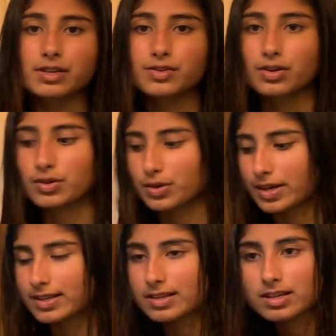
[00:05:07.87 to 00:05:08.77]
is all
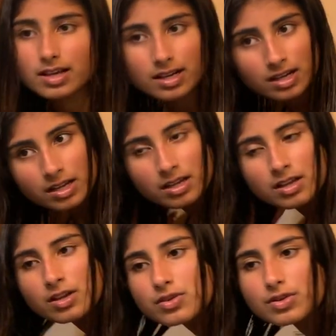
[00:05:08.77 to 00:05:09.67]
crazy again,
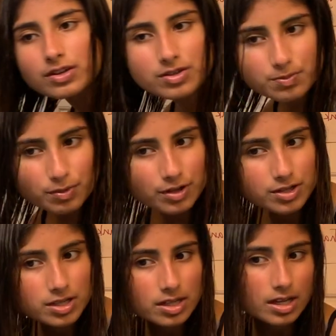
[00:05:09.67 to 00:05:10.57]
so I just brush
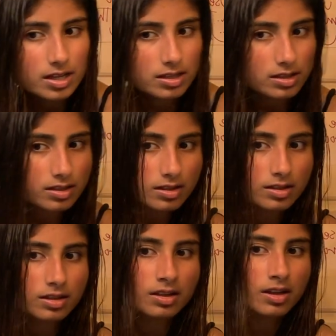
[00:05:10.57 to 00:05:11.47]
it again,
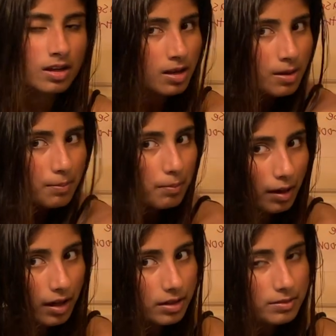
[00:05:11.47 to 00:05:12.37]

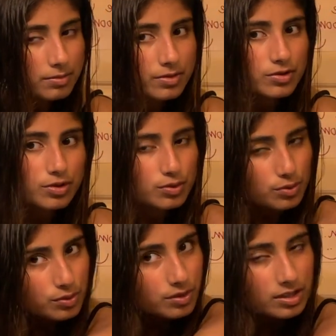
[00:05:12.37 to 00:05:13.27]
bottom to
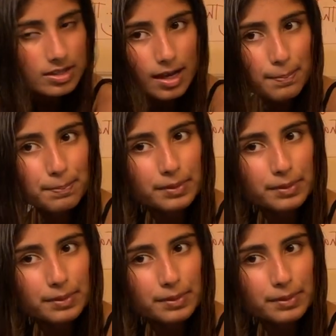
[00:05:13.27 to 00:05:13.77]
the top.